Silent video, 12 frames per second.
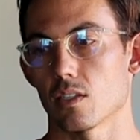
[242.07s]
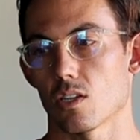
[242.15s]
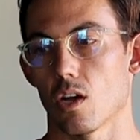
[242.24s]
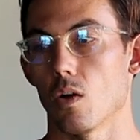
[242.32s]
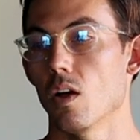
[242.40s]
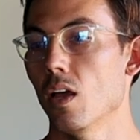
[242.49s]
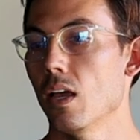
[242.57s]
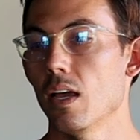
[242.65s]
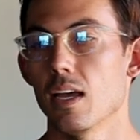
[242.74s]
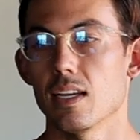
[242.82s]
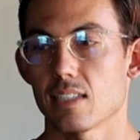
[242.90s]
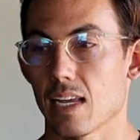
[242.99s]
So
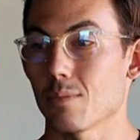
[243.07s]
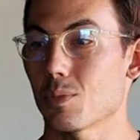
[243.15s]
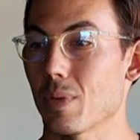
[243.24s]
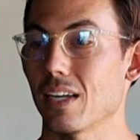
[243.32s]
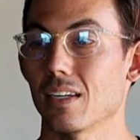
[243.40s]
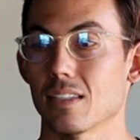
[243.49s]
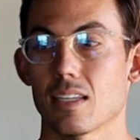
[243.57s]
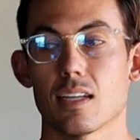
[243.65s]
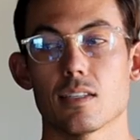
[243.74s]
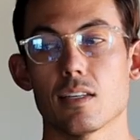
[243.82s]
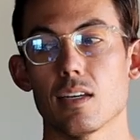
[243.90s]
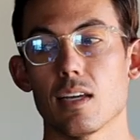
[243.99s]
same speed and
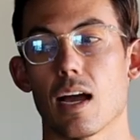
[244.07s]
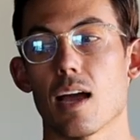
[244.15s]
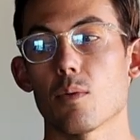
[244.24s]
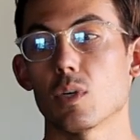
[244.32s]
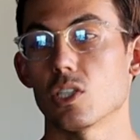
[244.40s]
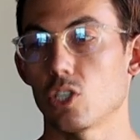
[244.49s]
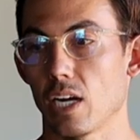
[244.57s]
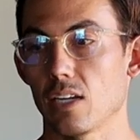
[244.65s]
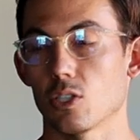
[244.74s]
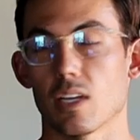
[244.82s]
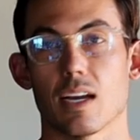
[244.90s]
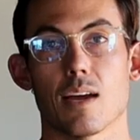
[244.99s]
intensity, I would
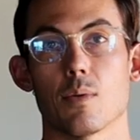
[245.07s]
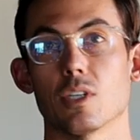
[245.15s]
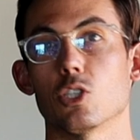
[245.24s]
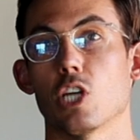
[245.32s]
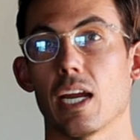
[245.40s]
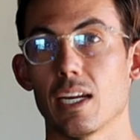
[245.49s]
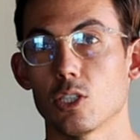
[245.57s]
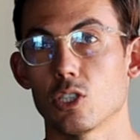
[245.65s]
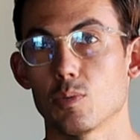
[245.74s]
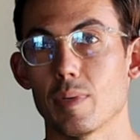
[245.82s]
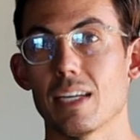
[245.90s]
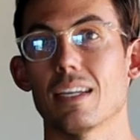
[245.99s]
change that. I would change
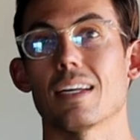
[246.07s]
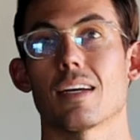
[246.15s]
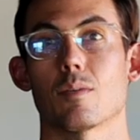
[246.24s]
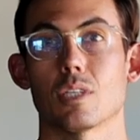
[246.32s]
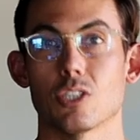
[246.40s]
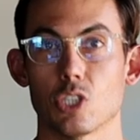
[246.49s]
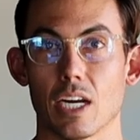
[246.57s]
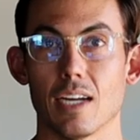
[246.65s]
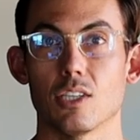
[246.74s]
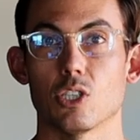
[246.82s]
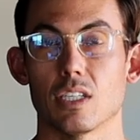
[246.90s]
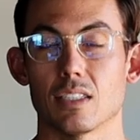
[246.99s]
speed and I would
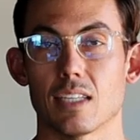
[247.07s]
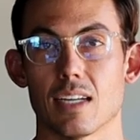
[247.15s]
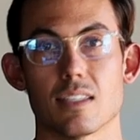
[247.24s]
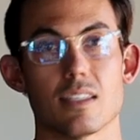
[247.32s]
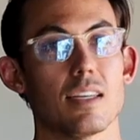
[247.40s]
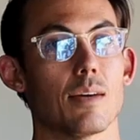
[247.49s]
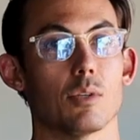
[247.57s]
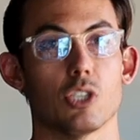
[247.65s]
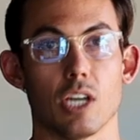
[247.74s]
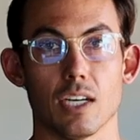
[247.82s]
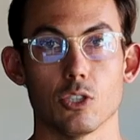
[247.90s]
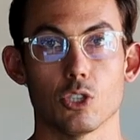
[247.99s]
change intensity. I would
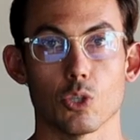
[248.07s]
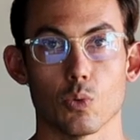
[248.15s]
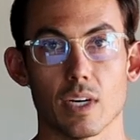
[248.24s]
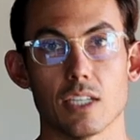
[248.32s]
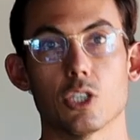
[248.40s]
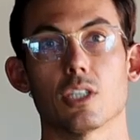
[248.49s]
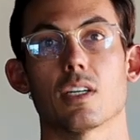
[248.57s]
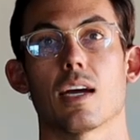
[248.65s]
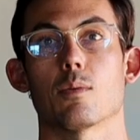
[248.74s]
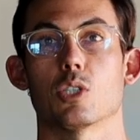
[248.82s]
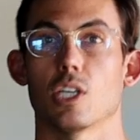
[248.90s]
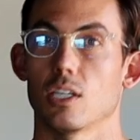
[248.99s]
change duration. I
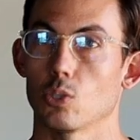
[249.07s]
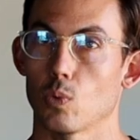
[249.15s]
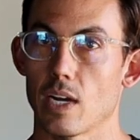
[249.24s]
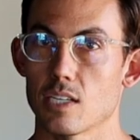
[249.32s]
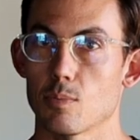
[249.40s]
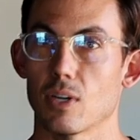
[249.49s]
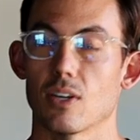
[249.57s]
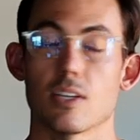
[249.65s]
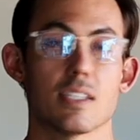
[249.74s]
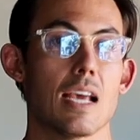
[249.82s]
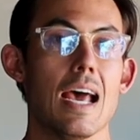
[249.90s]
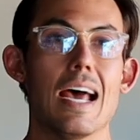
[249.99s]
would change rest periods.